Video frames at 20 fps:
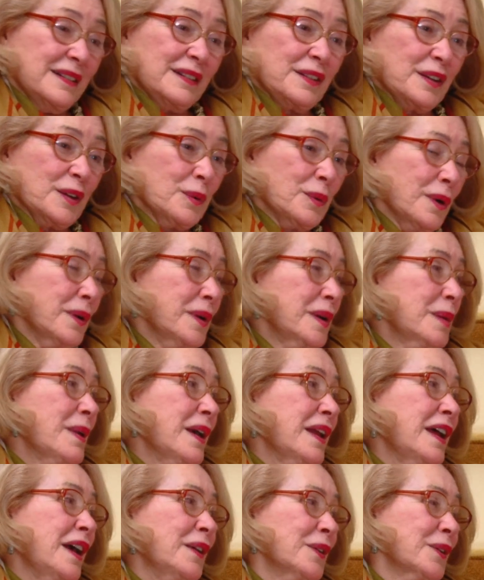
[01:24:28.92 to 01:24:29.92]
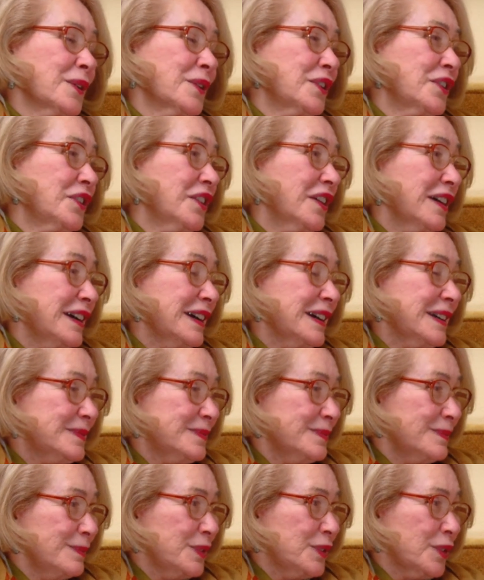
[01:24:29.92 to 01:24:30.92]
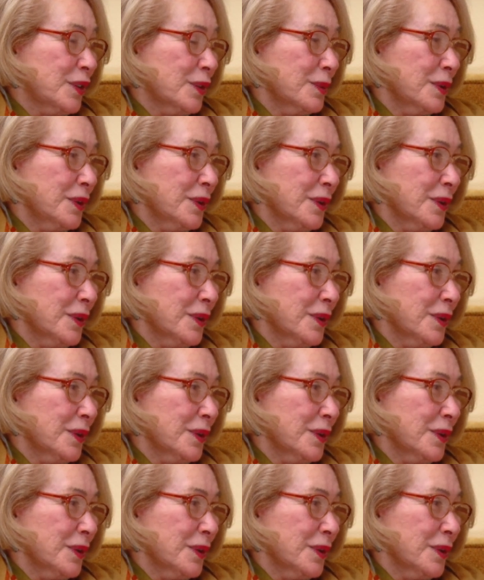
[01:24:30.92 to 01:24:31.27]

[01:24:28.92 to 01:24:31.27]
They're worrying about how they're going to die, but don't we